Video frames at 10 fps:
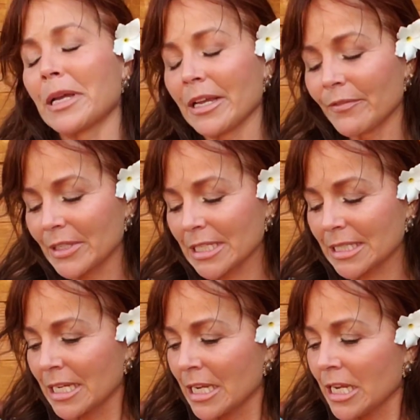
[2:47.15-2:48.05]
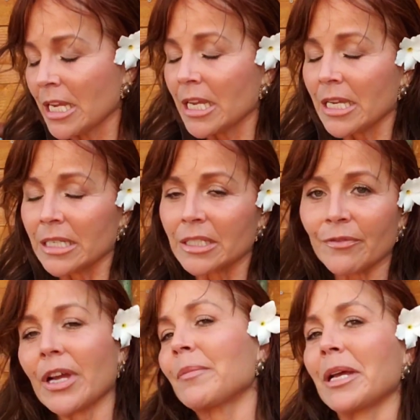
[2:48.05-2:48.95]
I have these
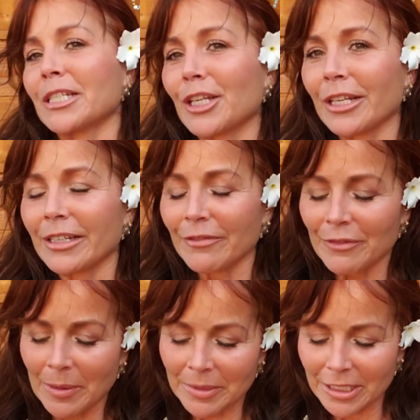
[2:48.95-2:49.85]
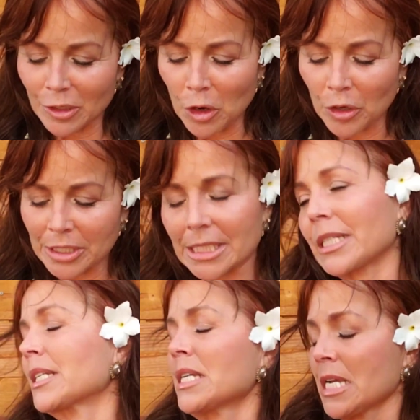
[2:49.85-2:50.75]
divine masculine and feminine cards,
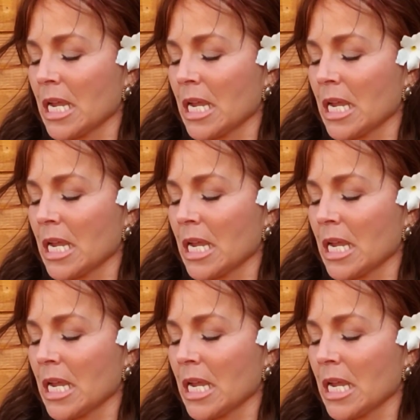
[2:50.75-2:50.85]
and